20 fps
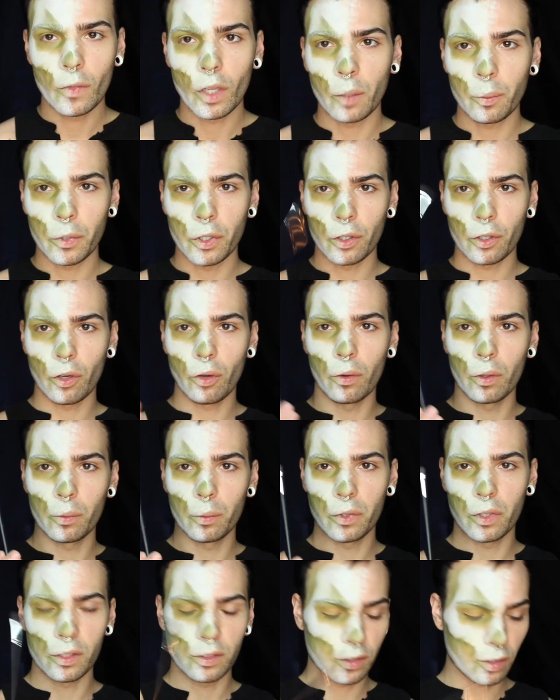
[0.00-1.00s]
I'm going to go in
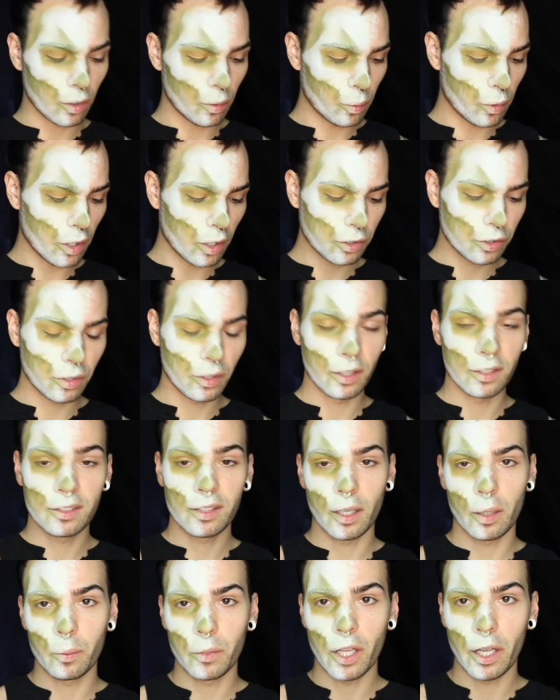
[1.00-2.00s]
with this little brush in the
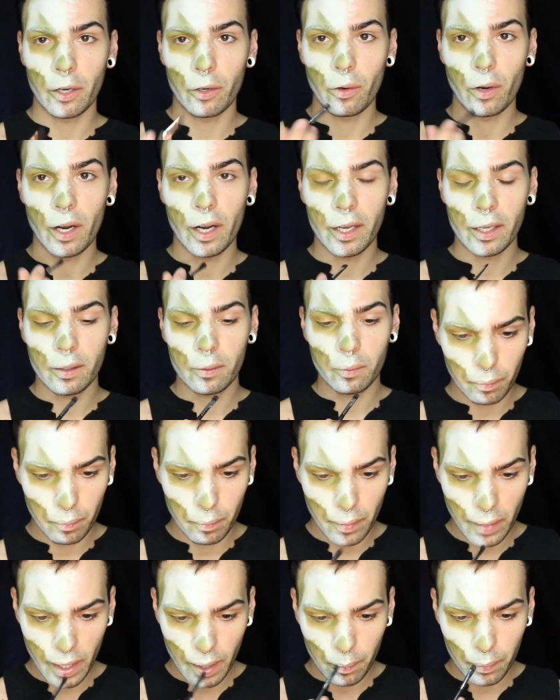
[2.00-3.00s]
same light gray and
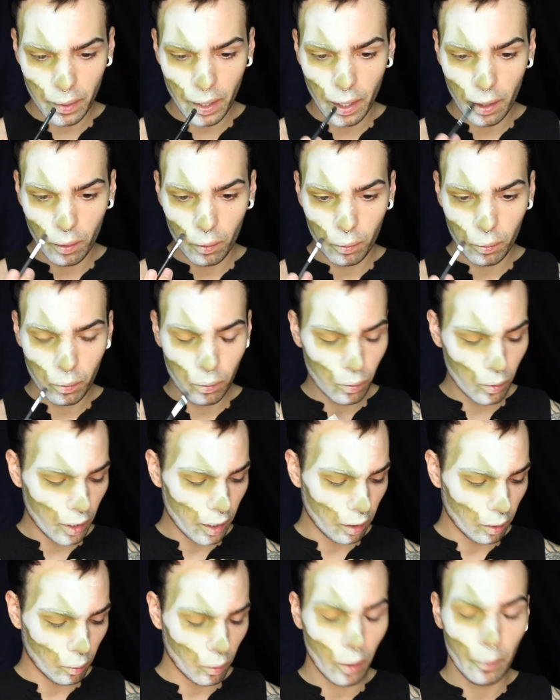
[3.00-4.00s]
map out
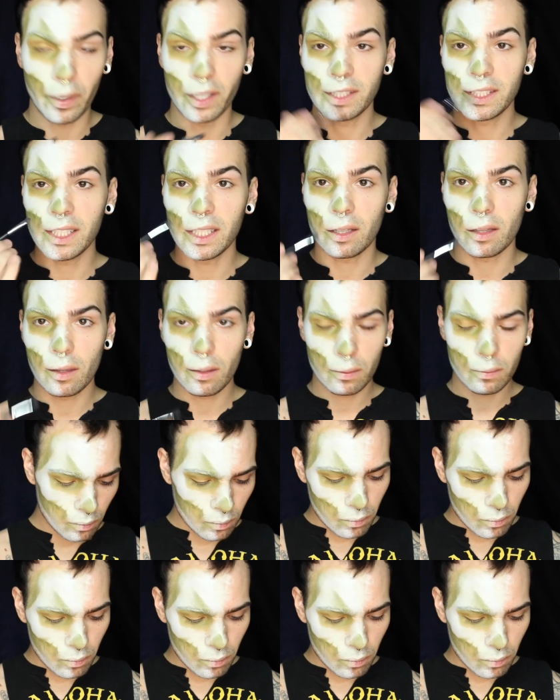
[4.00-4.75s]
where I want my teeth.